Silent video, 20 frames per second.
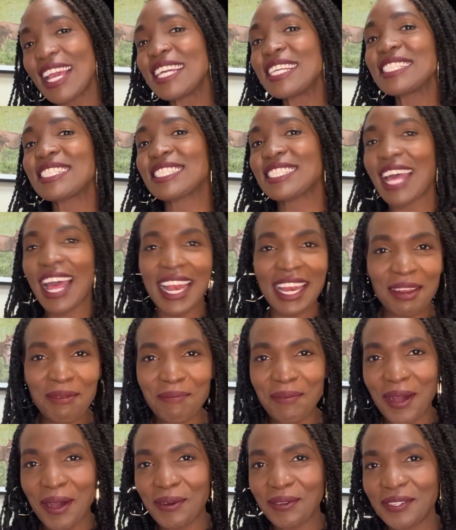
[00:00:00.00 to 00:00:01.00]
sterling
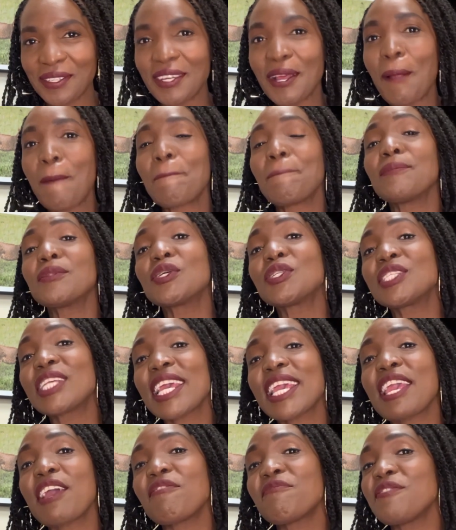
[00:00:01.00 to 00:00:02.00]
pound to take
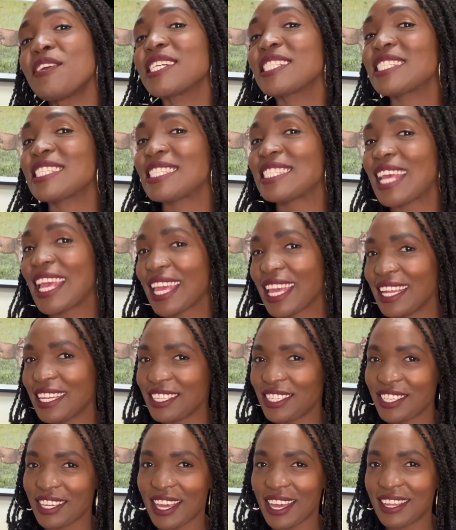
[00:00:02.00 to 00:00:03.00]
care of your second
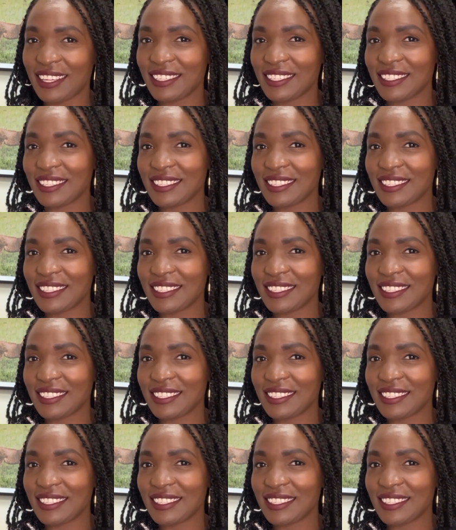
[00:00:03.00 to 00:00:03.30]
child.